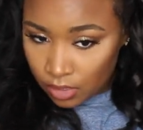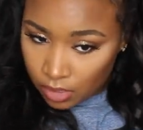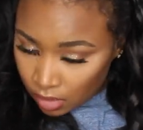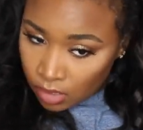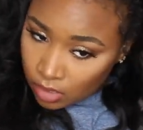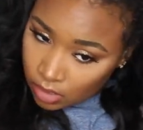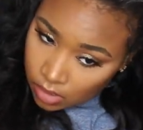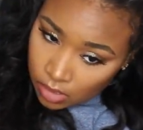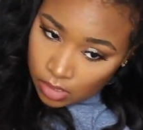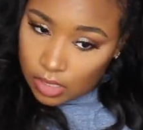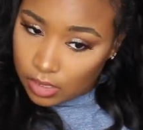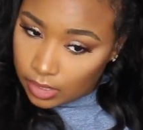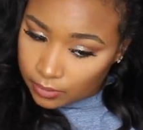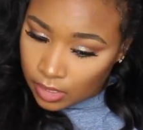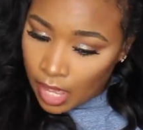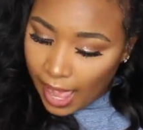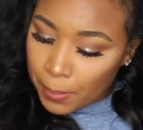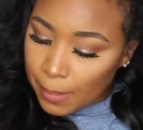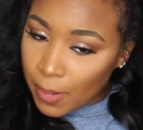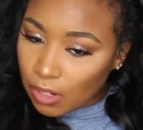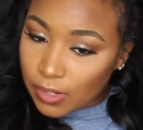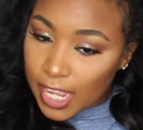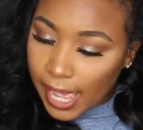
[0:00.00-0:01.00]
and to be
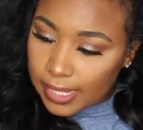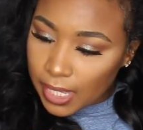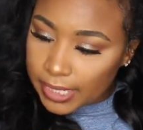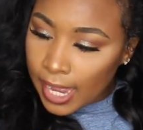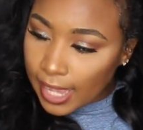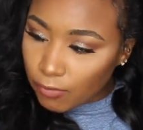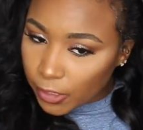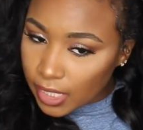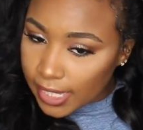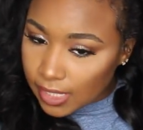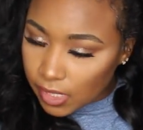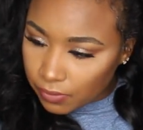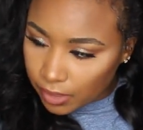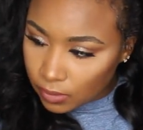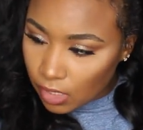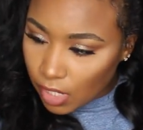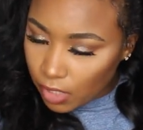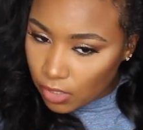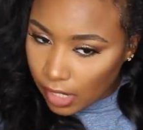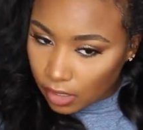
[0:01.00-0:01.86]
honest, I don't really like it.